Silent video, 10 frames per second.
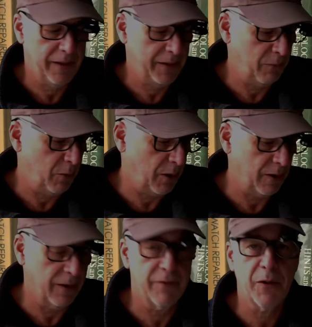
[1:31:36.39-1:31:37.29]
I wore a
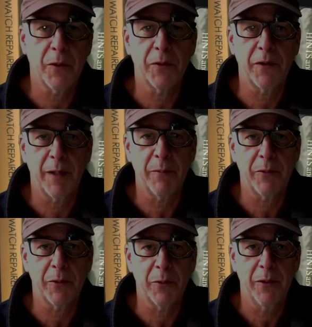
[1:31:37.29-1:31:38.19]
glove the whole time,
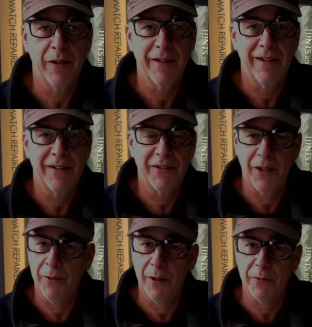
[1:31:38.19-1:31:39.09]
so
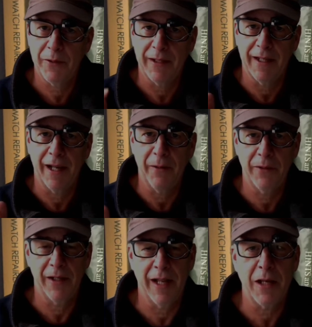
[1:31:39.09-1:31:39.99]
shout out to the guy who
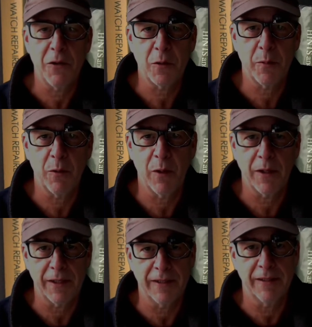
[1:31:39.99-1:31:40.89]
said, hey, you should be wearing
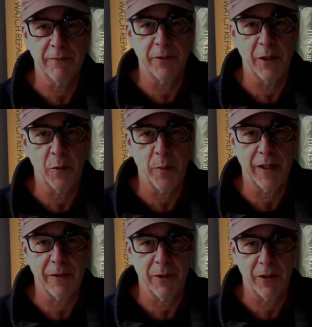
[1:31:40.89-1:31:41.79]
a glove when you do
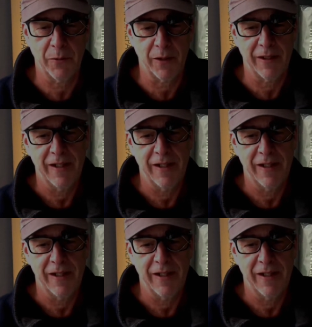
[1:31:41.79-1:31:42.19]
pocket watch work,